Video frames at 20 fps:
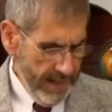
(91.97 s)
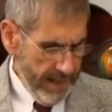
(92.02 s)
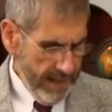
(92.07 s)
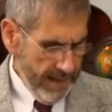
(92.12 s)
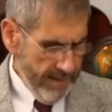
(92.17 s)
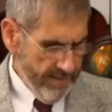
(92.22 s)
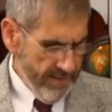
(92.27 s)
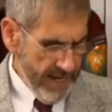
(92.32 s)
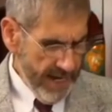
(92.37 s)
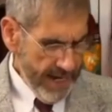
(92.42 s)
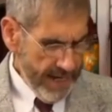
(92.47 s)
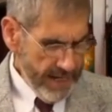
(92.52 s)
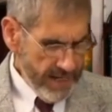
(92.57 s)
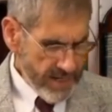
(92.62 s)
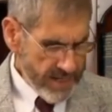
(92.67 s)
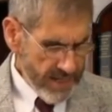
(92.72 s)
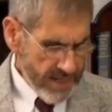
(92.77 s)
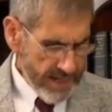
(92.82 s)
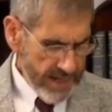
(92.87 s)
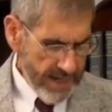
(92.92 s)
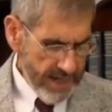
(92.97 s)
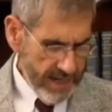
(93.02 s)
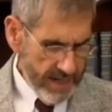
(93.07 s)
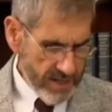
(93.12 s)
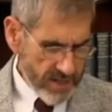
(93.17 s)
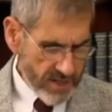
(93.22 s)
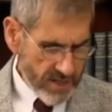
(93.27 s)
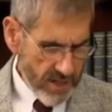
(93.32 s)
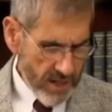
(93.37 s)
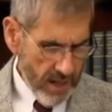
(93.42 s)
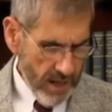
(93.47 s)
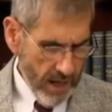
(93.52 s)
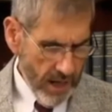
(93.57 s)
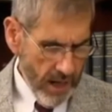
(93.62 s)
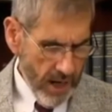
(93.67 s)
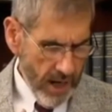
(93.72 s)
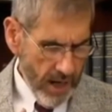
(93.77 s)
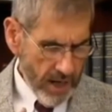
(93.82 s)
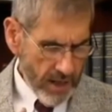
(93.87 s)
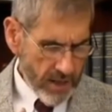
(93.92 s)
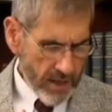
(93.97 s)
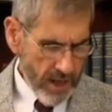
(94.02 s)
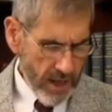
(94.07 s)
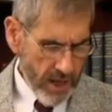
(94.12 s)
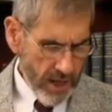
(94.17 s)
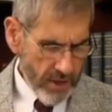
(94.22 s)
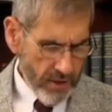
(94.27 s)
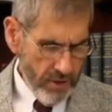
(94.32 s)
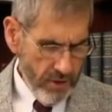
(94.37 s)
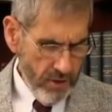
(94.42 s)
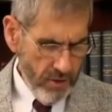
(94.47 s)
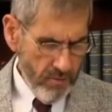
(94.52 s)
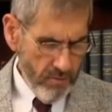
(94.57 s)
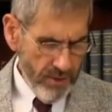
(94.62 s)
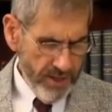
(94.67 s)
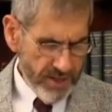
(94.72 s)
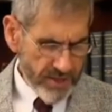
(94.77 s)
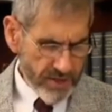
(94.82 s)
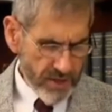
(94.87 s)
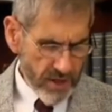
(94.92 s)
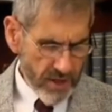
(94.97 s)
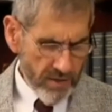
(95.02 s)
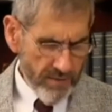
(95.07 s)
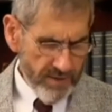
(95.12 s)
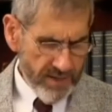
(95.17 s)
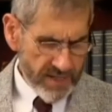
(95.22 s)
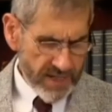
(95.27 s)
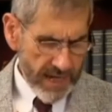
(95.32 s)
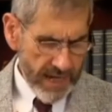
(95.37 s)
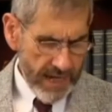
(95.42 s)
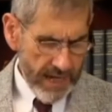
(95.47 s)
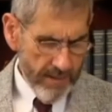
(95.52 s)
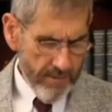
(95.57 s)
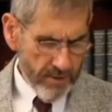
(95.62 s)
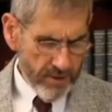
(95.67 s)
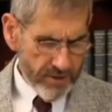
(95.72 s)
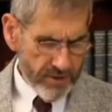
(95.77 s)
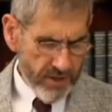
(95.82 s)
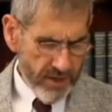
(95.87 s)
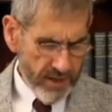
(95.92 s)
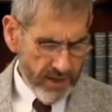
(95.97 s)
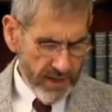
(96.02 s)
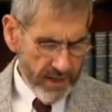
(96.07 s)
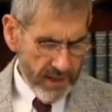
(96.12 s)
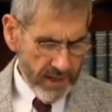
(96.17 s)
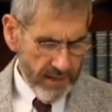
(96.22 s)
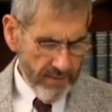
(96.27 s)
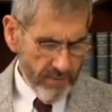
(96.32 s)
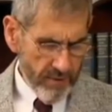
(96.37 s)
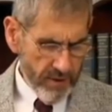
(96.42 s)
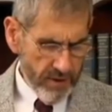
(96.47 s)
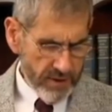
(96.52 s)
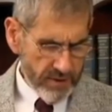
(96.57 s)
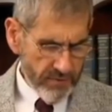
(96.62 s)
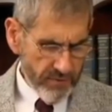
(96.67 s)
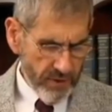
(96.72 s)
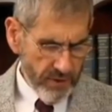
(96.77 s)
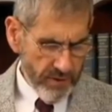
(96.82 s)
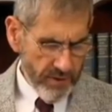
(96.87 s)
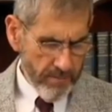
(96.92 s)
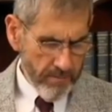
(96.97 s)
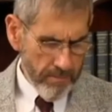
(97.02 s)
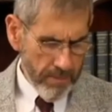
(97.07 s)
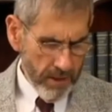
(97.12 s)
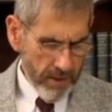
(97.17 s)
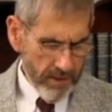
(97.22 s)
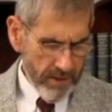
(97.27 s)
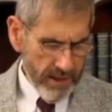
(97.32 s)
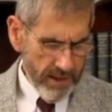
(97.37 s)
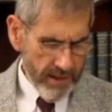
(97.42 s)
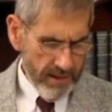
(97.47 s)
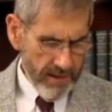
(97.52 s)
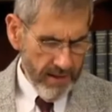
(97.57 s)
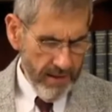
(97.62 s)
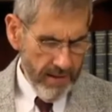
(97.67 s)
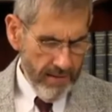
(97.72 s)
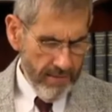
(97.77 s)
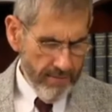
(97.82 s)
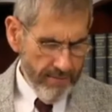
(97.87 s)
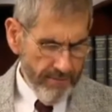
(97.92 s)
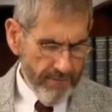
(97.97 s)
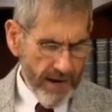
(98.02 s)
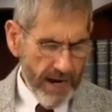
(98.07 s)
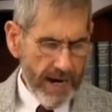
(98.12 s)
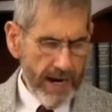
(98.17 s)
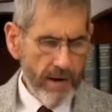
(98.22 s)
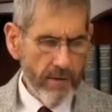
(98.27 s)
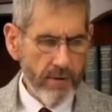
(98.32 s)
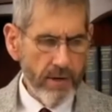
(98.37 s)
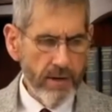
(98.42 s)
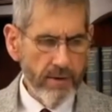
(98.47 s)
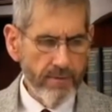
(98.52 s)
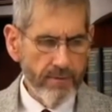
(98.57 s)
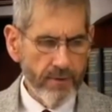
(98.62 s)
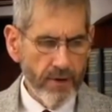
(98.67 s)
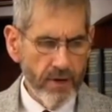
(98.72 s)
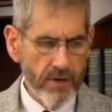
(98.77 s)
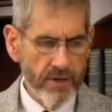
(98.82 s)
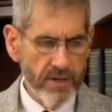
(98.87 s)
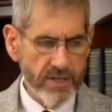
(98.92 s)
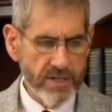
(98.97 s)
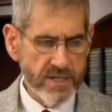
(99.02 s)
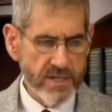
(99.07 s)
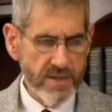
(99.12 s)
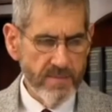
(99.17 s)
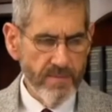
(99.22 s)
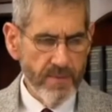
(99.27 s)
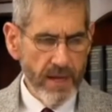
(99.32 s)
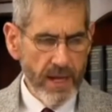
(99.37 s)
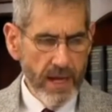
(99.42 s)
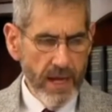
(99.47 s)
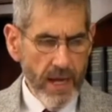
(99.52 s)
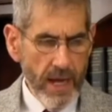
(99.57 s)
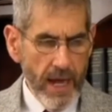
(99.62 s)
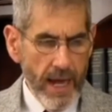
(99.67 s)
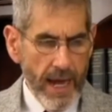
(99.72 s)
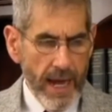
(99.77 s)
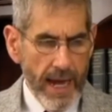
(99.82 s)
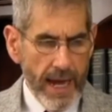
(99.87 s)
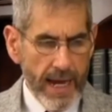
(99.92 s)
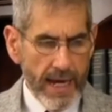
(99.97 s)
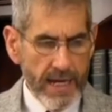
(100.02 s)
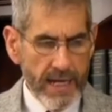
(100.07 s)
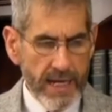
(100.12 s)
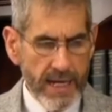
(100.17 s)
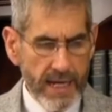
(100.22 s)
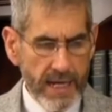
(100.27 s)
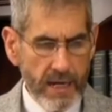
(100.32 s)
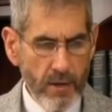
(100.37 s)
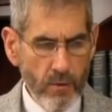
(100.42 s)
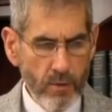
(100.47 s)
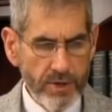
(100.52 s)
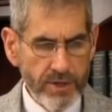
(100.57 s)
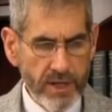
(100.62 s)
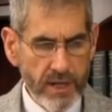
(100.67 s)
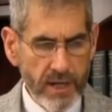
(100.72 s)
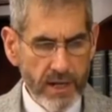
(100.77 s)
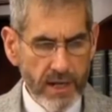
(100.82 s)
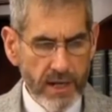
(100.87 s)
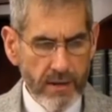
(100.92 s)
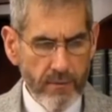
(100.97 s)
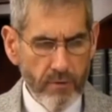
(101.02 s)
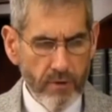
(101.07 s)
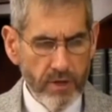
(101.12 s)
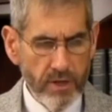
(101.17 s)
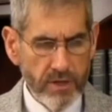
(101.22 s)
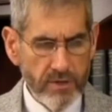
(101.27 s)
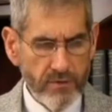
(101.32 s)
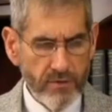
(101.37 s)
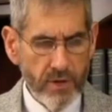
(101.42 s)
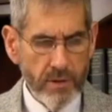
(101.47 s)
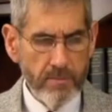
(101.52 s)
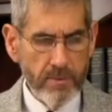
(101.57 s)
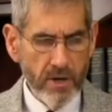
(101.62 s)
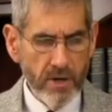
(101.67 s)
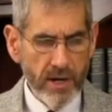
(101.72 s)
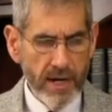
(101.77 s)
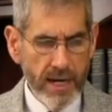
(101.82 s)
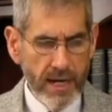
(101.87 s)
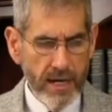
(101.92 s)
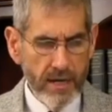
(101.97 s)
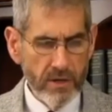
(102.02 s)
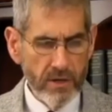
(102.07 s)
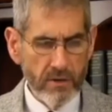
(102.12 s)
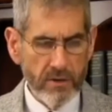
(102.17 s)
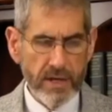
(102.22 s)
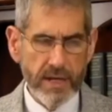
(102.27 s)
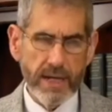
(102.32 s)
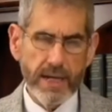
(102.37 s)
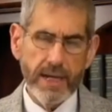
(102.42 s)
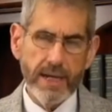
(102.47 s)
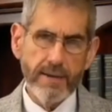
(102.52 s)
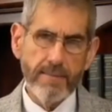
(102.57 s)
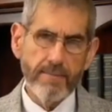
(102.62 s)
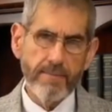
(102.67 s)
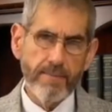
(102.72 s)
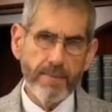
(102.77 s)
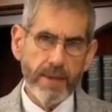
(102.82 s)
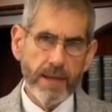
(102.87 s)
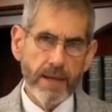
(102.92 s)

If that is the case, our God whom we serve is able to deliver us from the burning fiery furnace. And he will deliver us from your hand, O king.